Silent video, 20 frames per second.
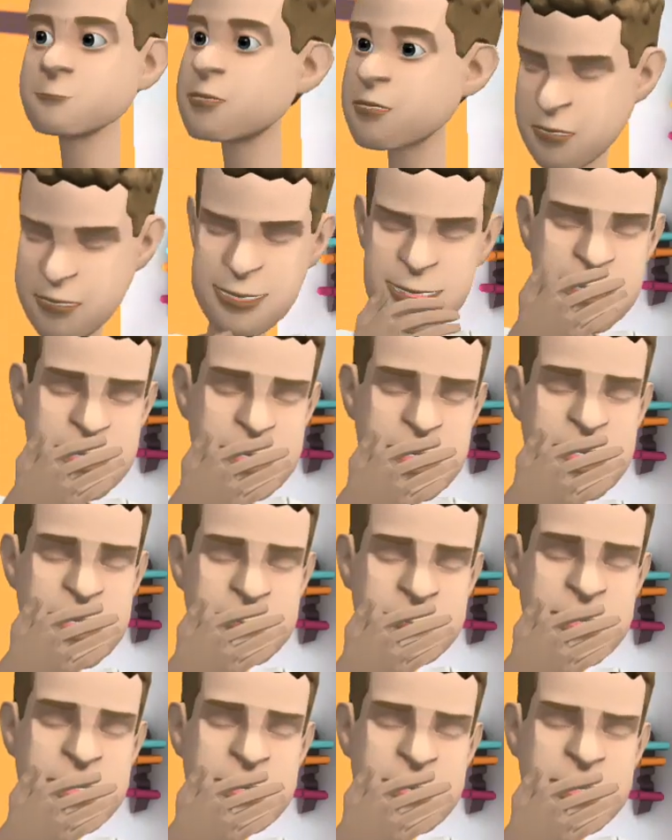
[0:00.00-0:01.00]
find it
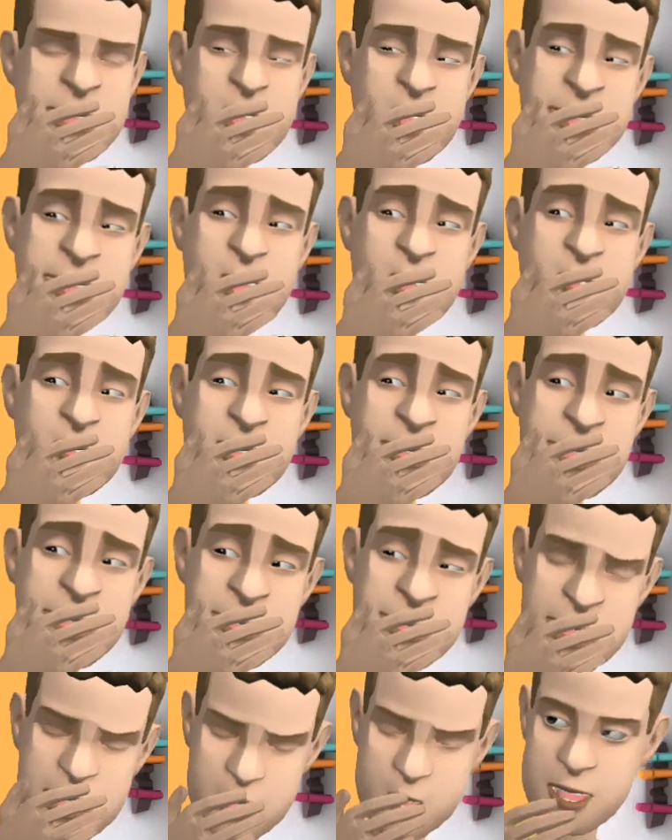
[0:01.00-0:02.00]
depressing all your
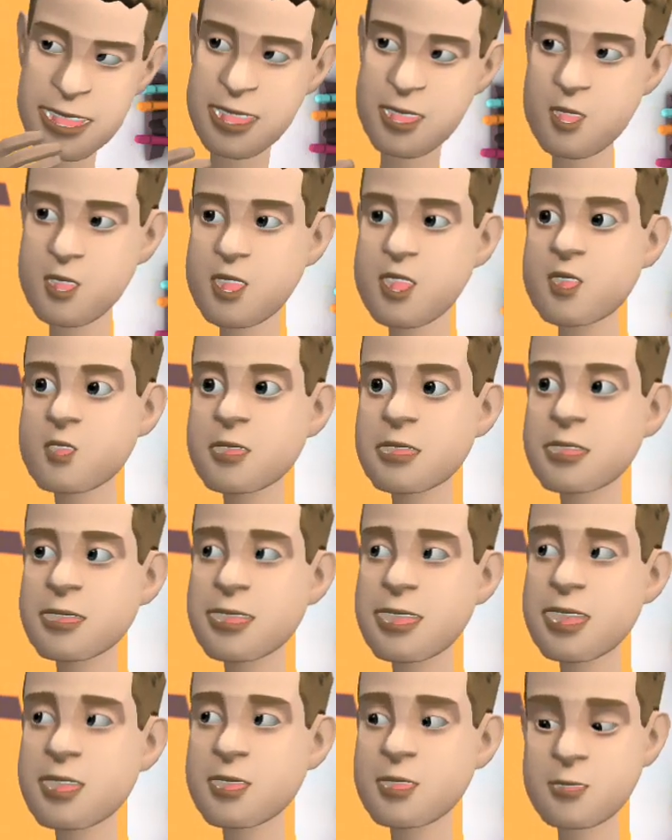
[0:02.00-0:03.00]
friends are cartoon
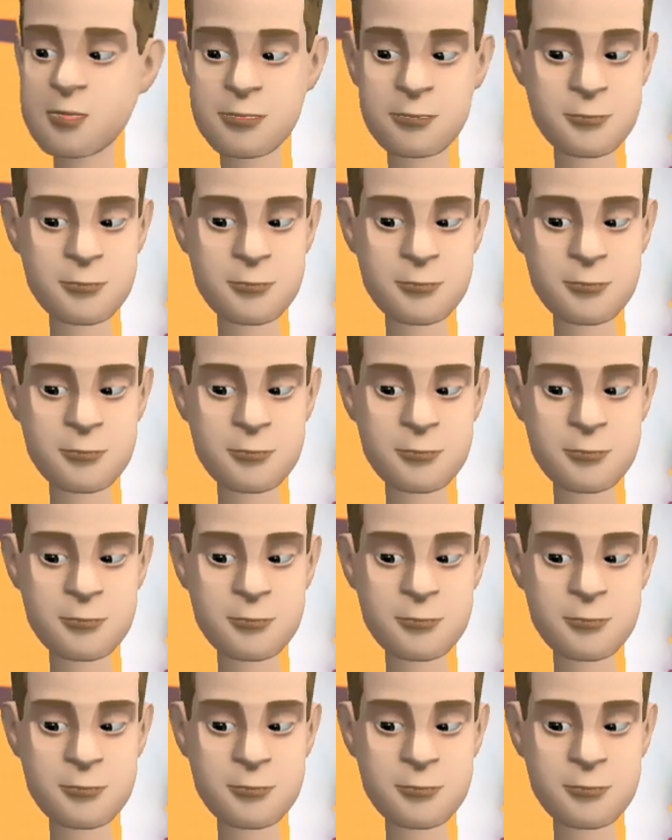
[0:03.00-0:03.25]
characters.